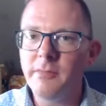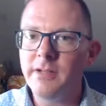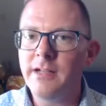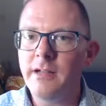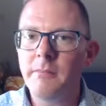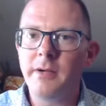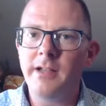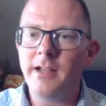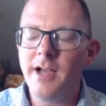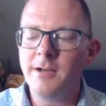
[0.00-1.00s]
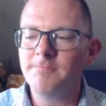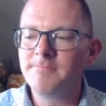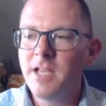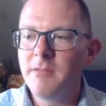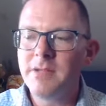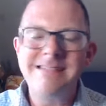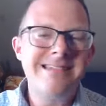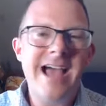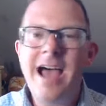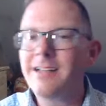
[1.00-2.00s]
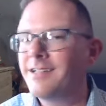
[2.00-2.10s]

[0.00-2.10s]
but not.